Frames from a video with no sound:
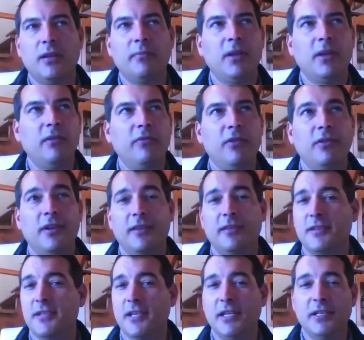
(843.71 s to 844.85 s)
I mean, if you look at the
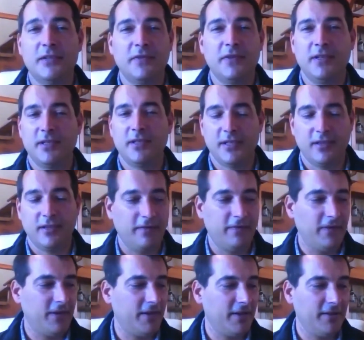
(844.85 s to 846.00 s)
sales figure in South
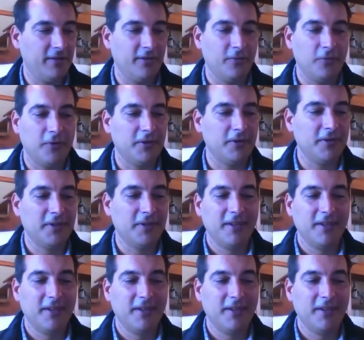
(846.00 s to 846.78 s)
Africa and in the world,